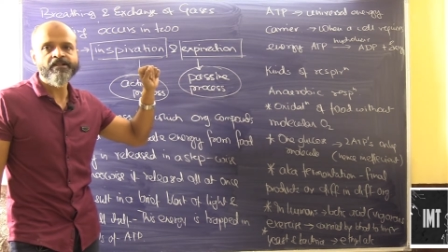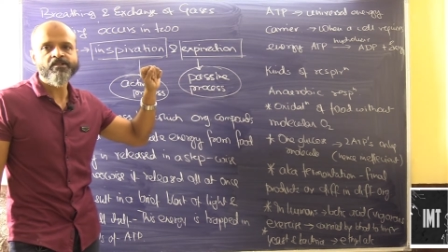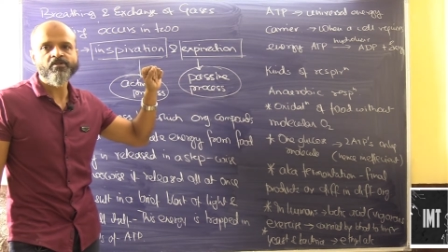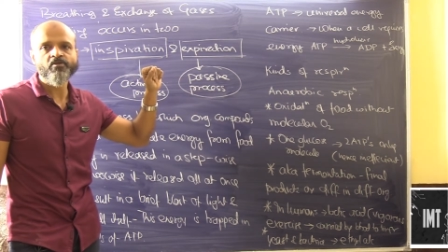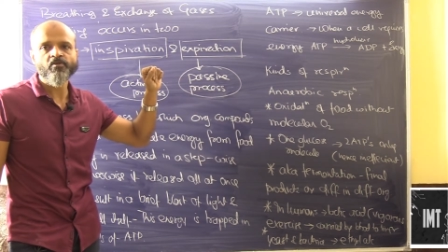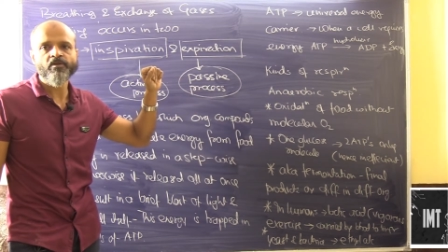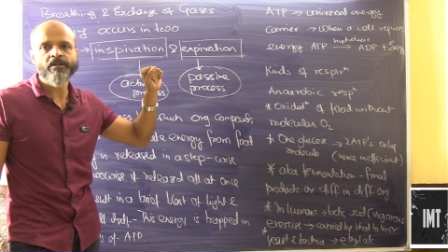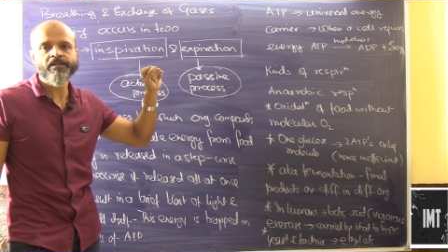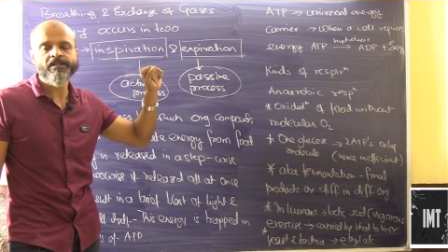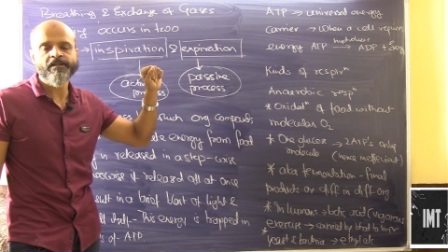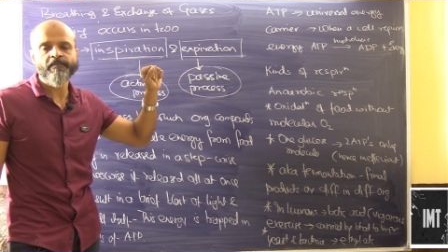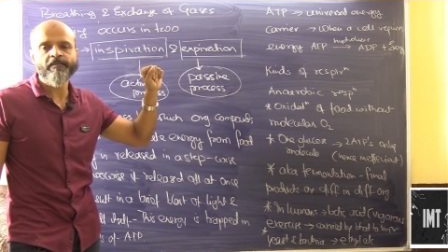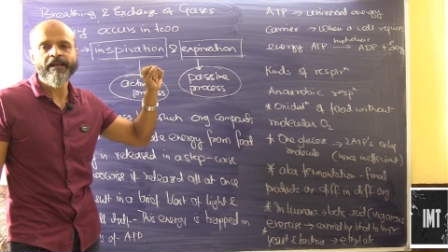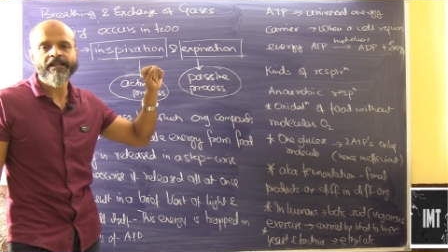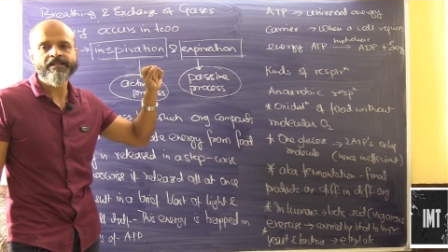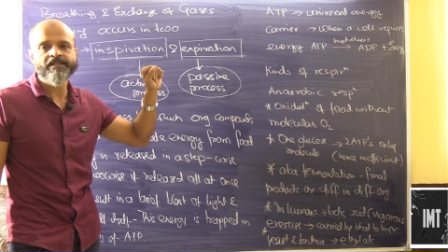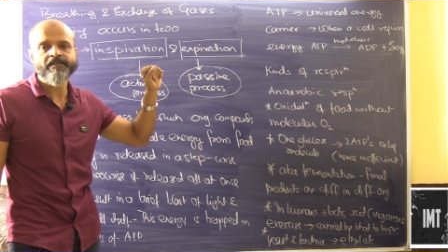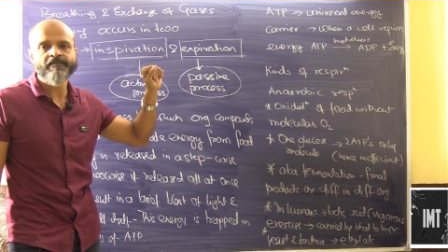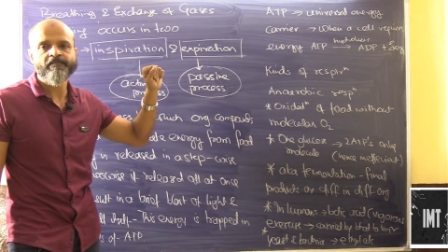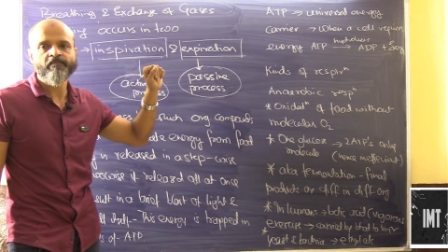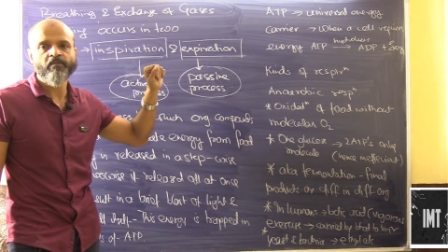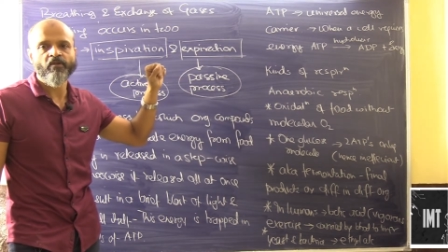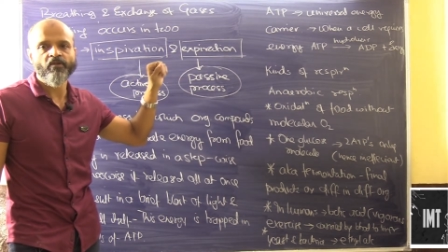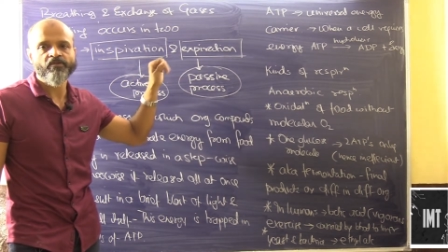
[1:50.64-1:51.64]
known as a
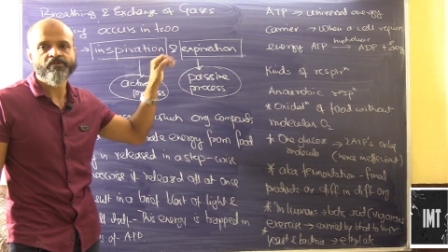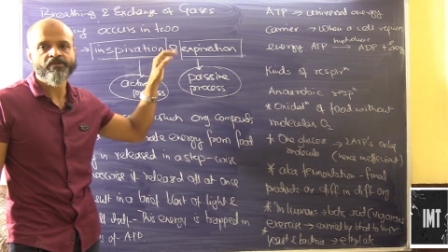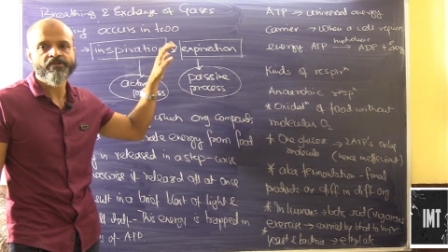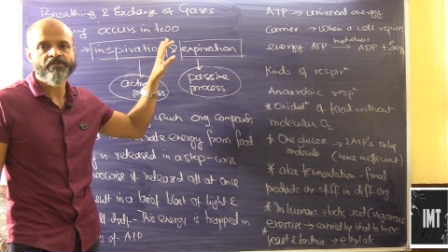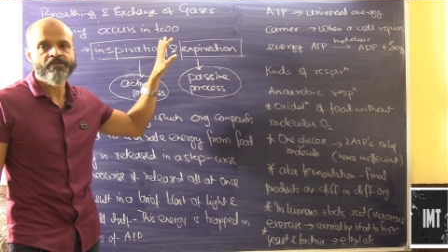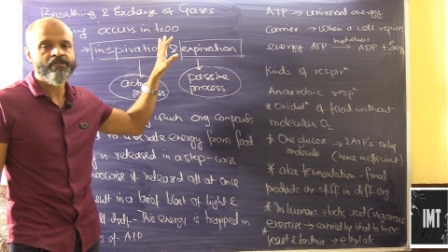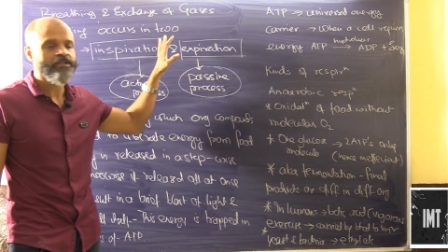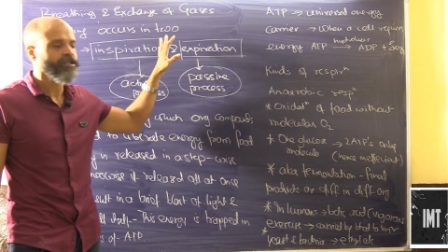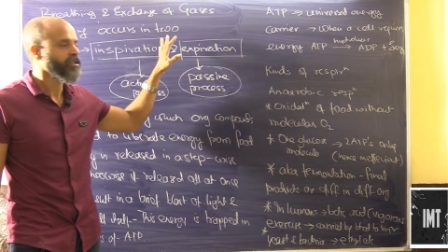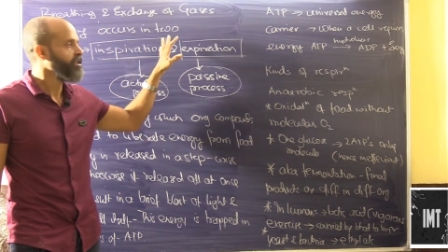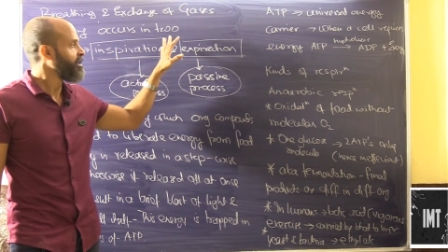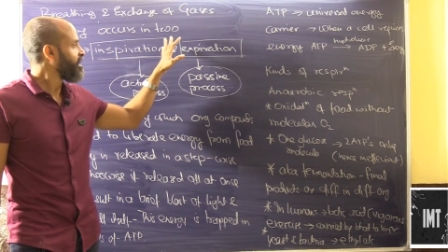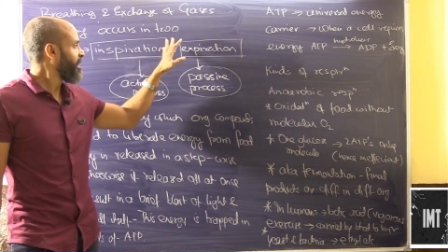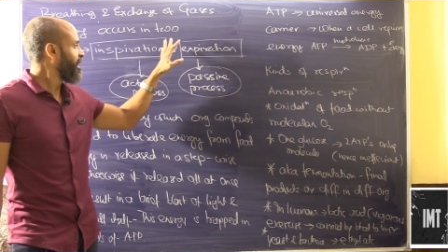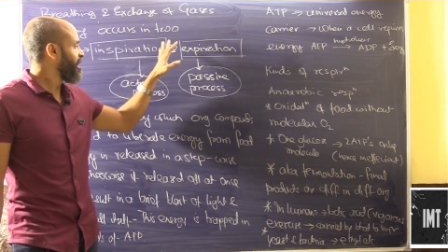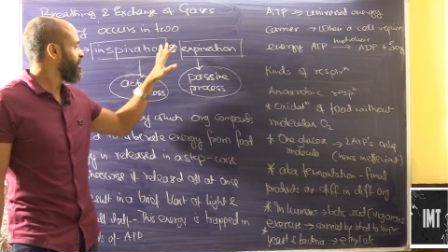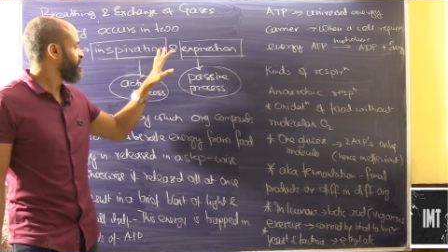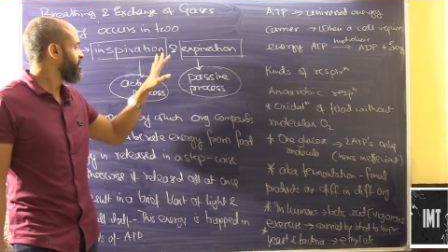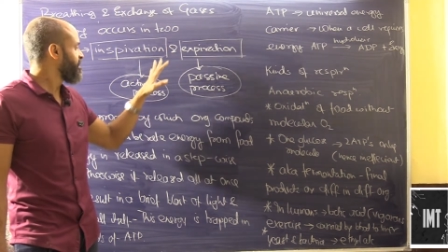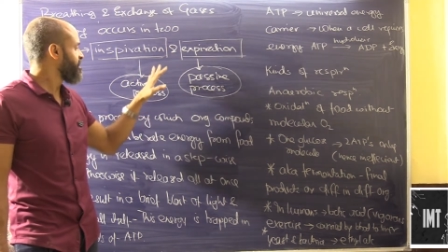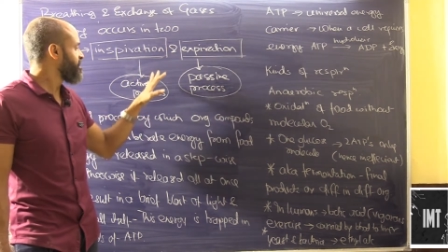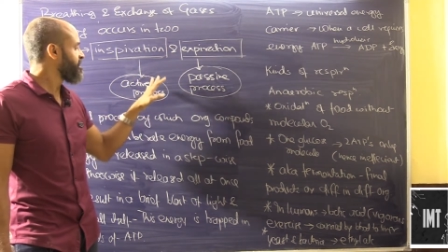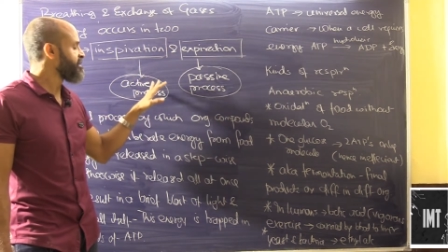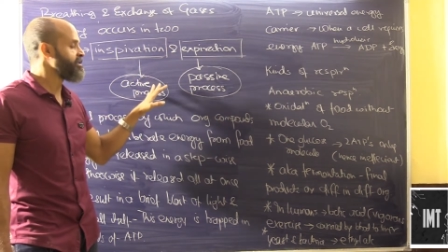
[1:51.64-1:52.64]
passive process, and
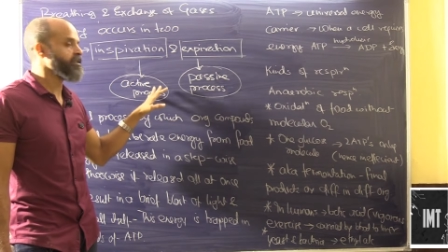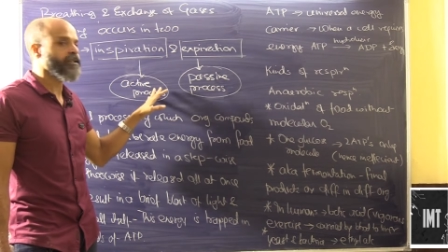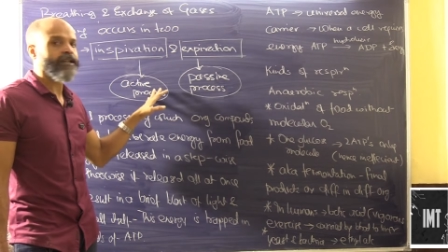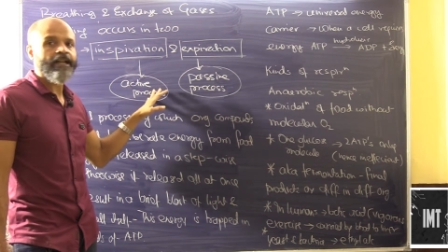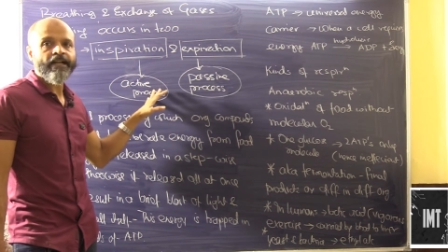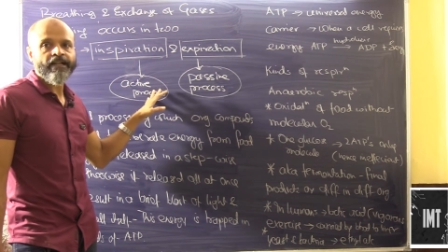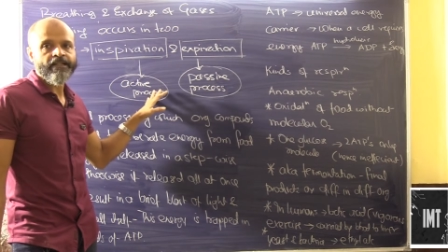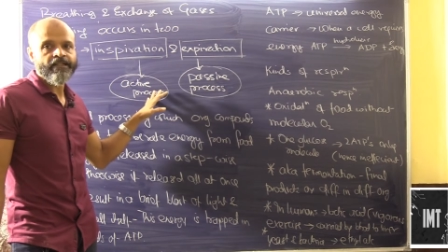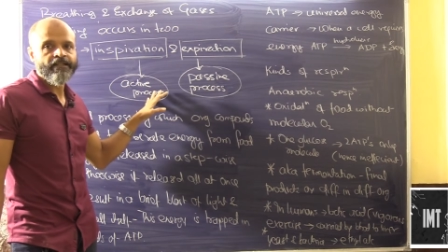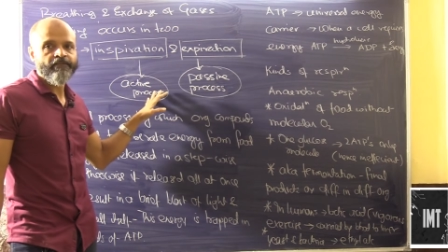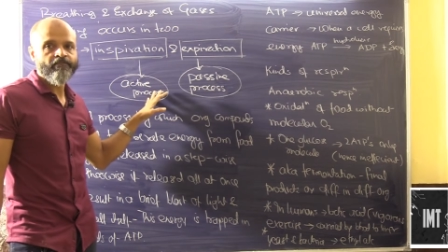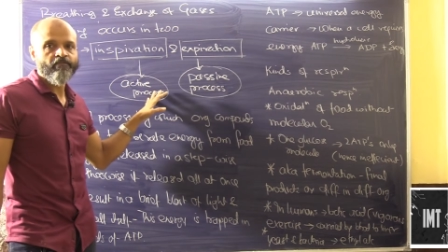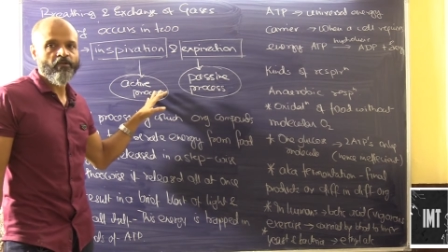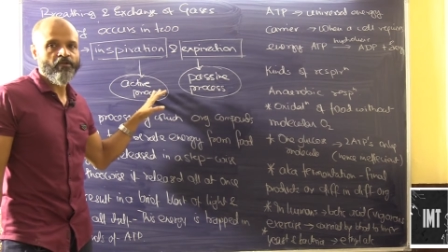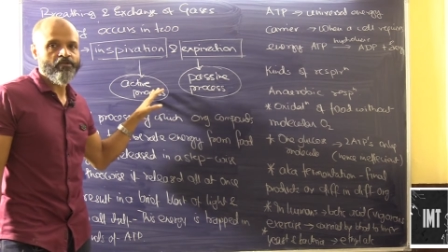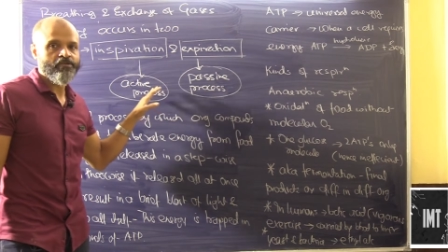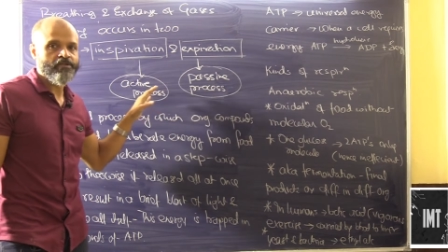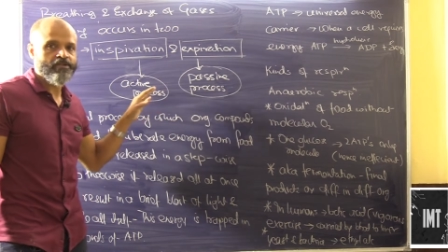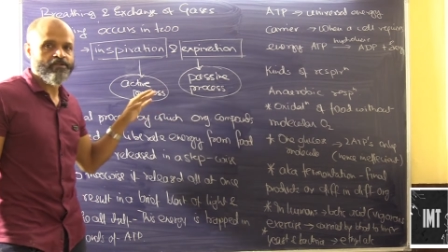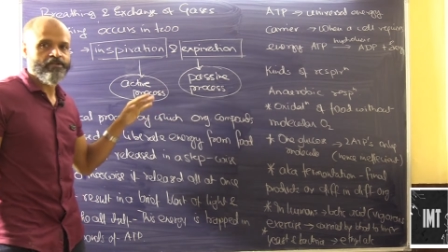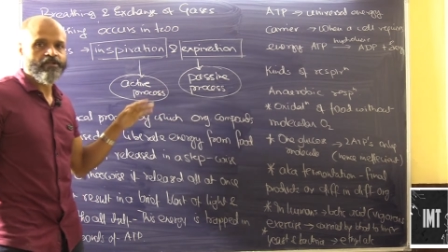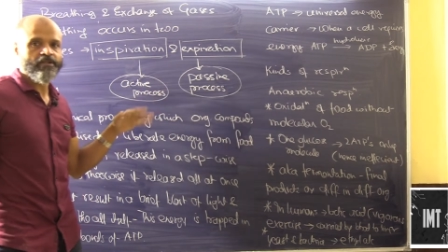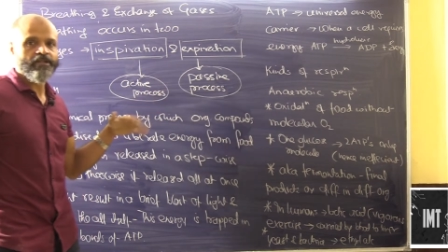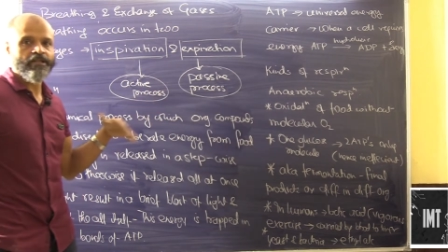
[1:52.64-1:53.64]
this is an active
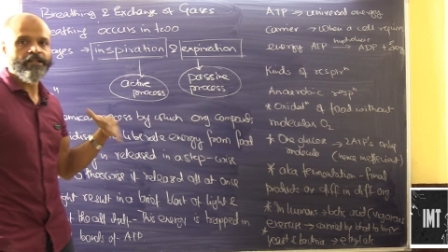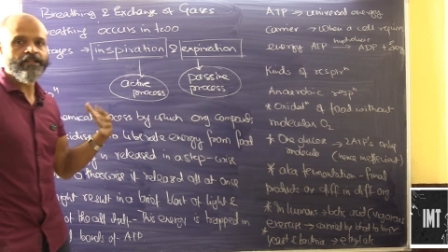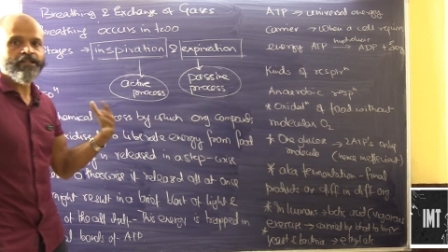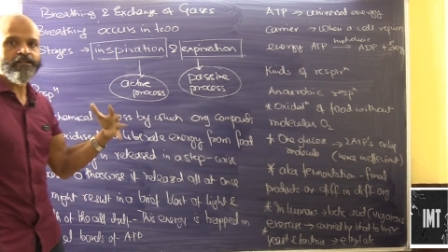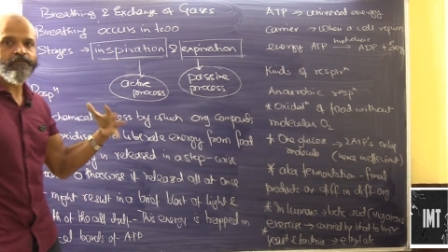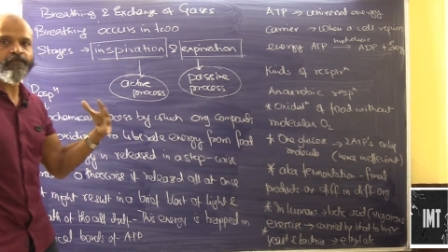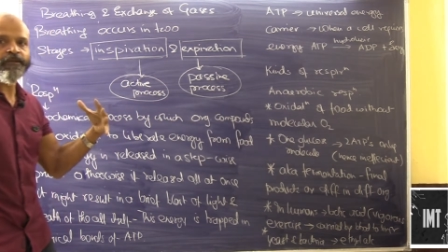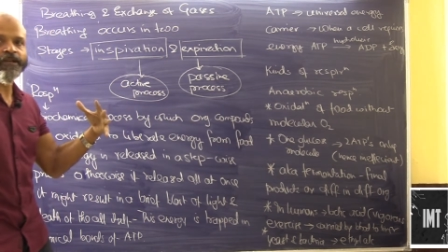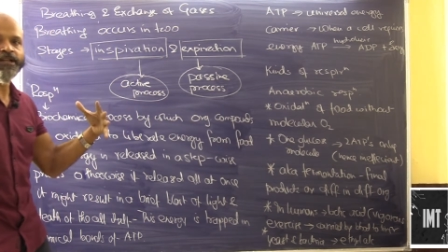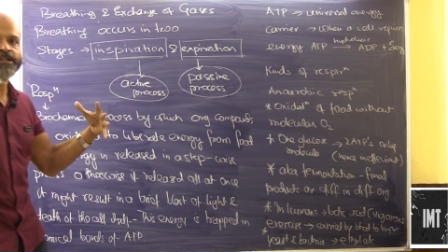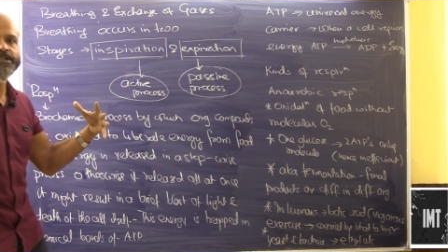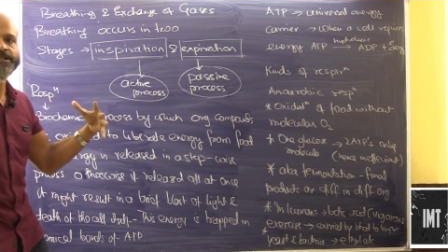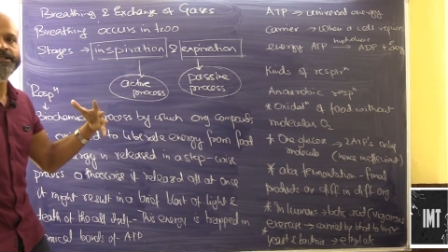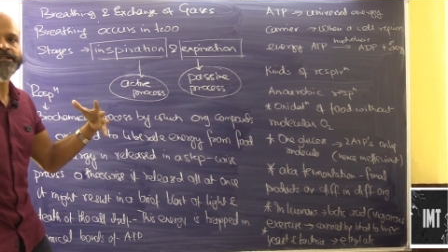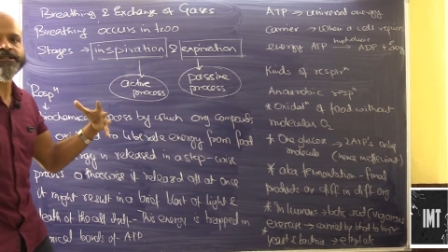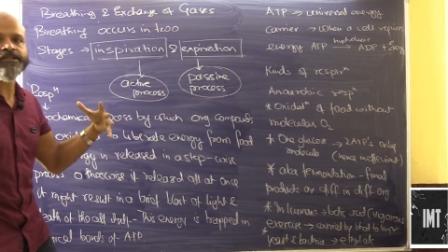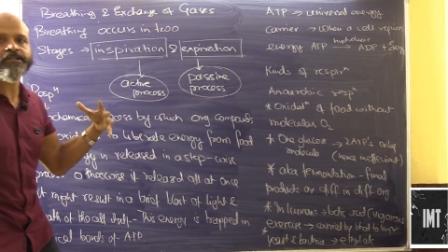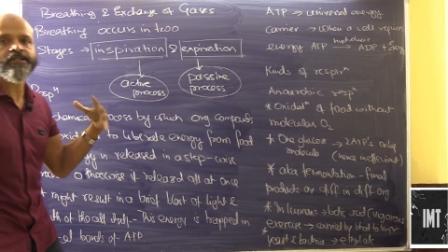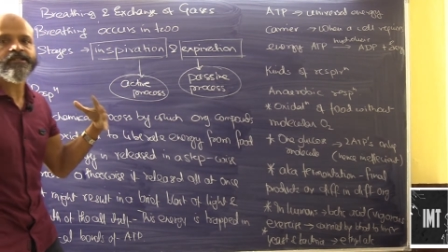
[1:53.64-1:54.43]
process. Inspiration is the